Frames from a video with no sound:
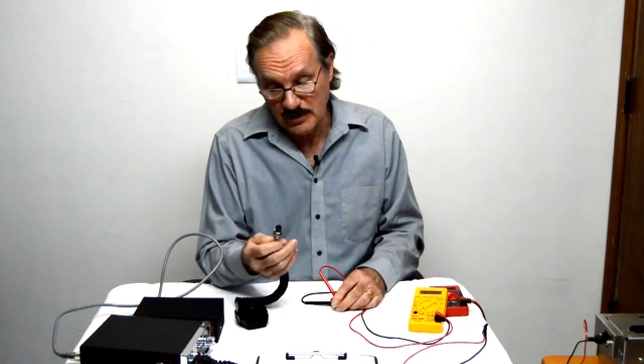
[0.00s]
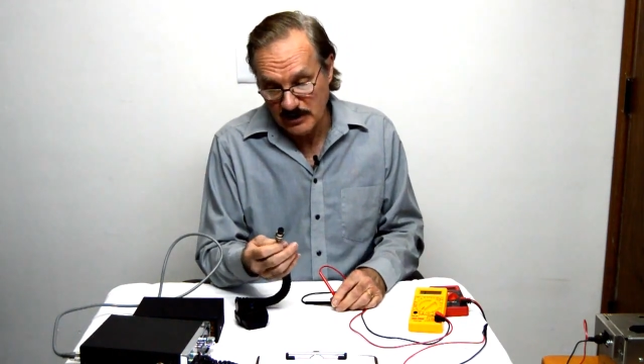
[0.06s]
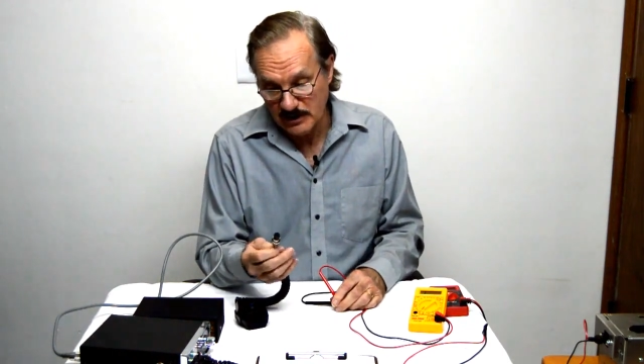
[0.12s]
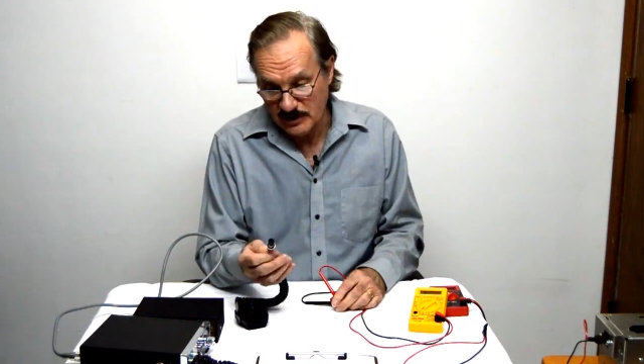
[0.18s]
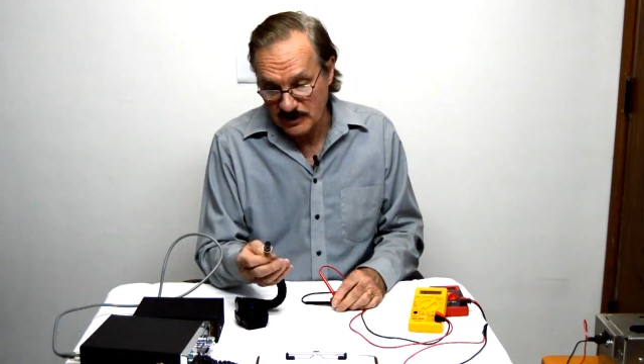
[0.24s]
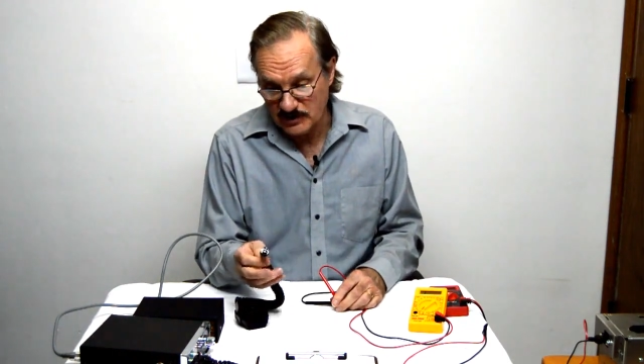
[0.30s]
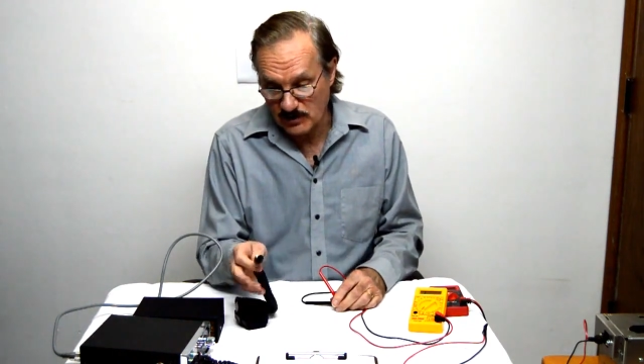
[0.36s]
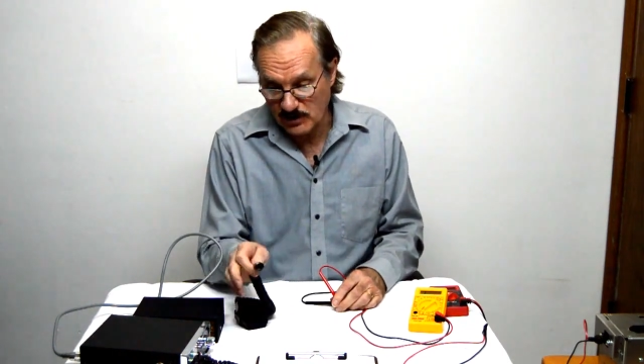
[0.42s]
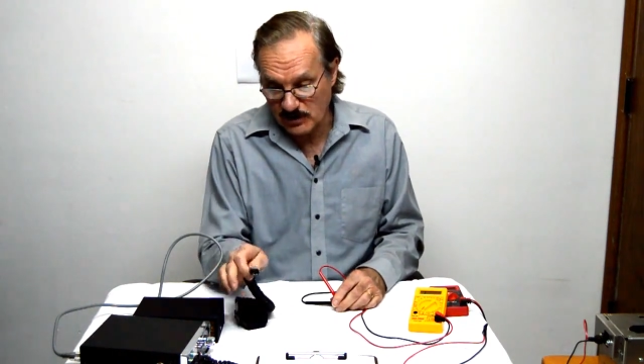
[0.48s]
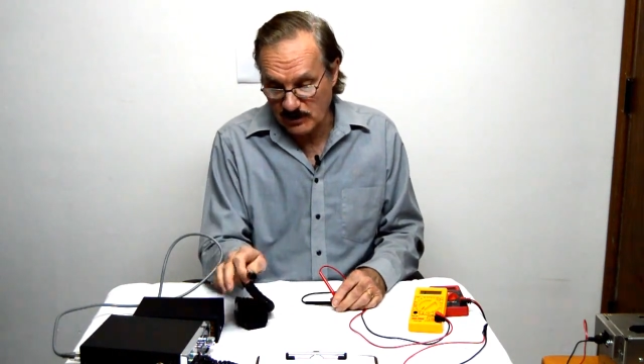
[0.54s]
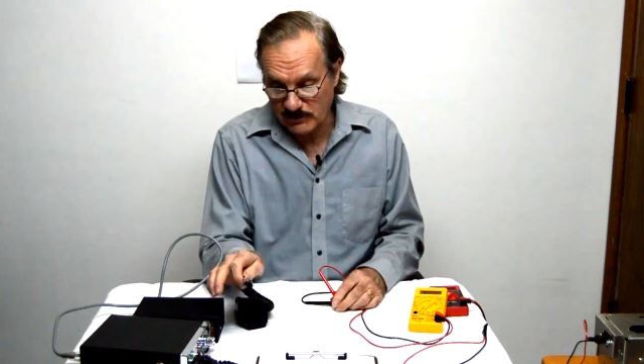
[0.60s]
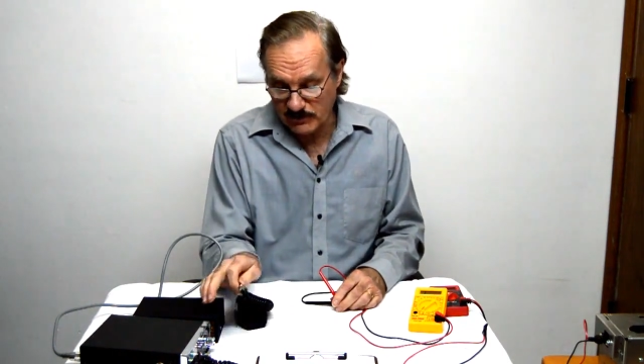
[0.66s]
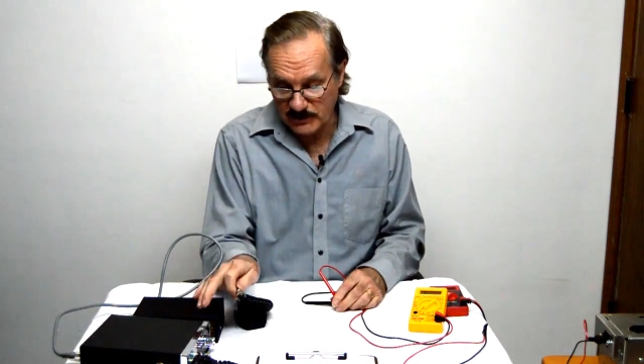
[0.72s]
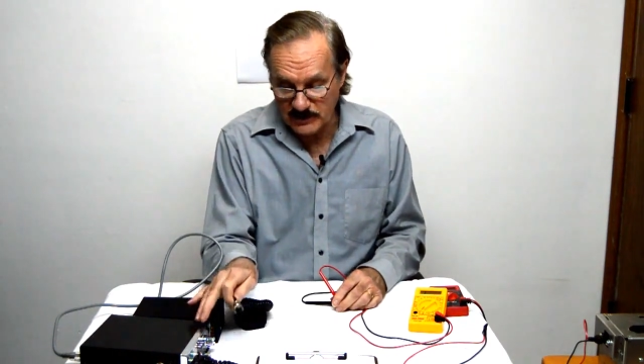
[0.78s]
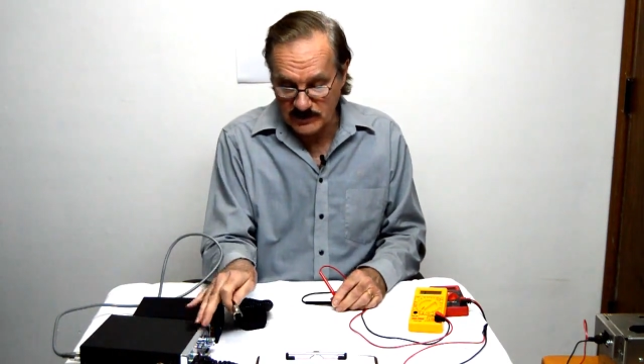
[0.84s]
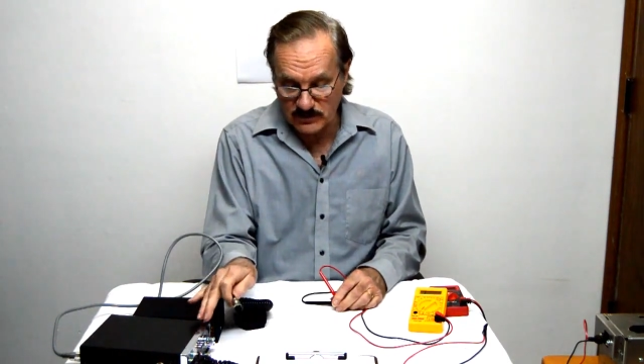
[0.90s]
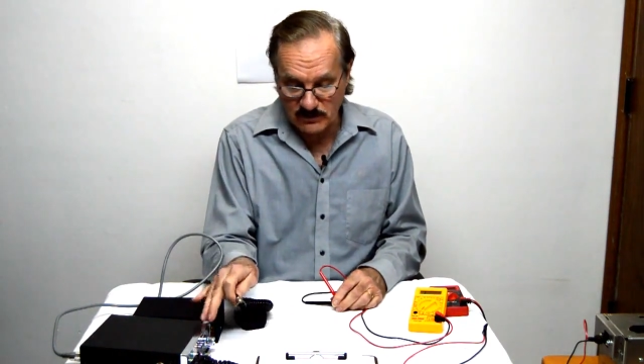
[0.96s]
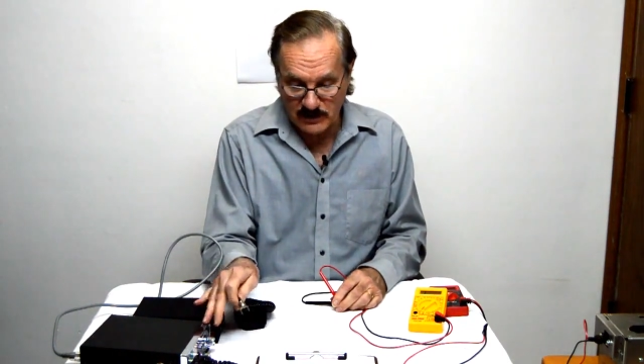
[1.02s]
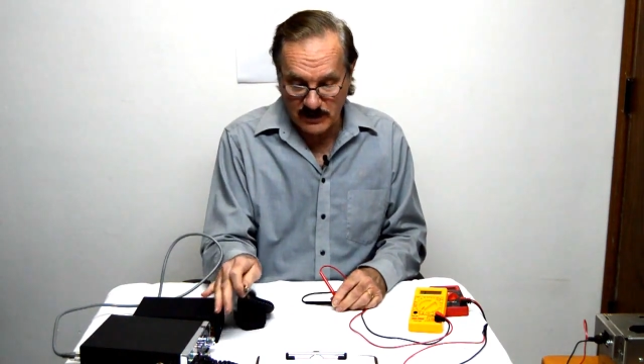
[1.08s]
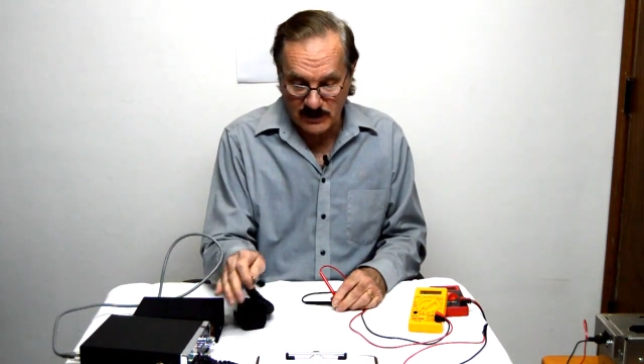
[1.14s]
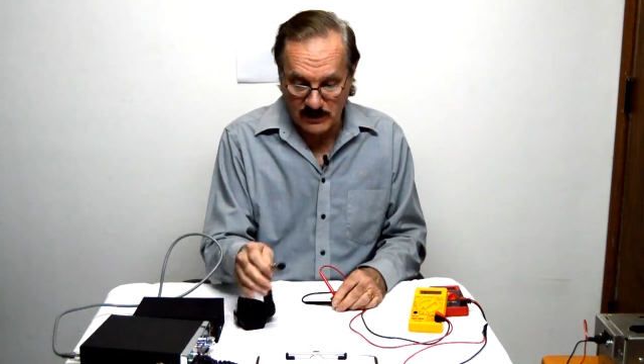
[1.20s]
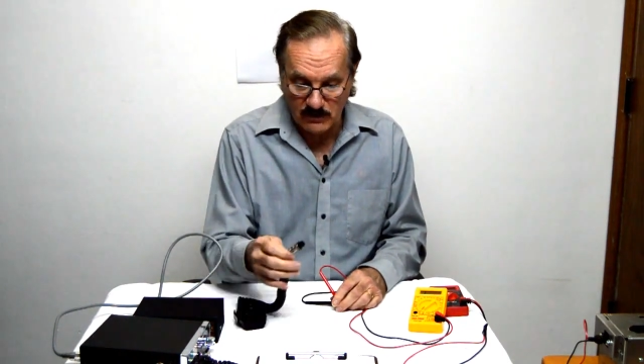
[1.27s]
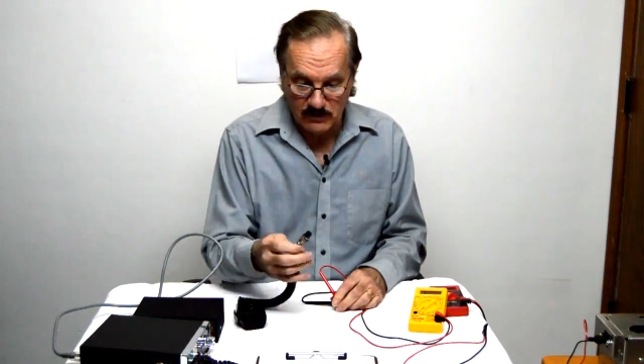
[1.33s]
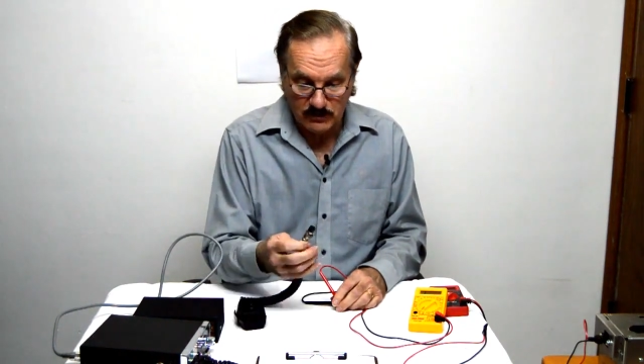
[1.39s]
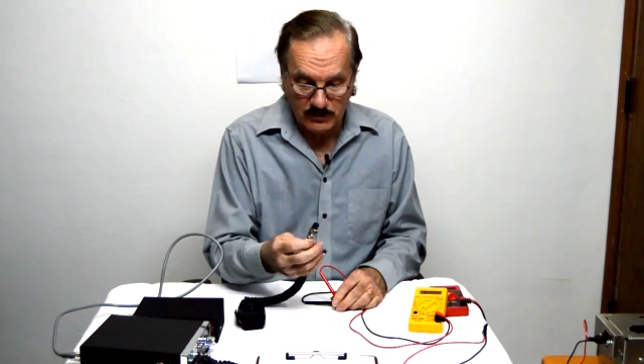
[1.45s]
It's wrong for this radio,